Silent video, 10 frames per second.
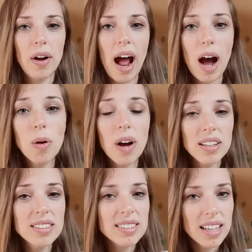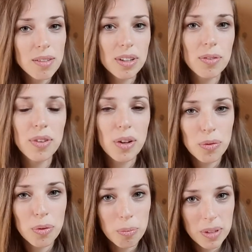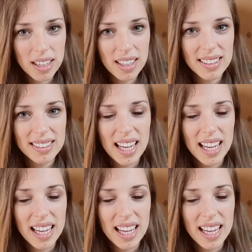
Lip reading: how unsafe it felt for me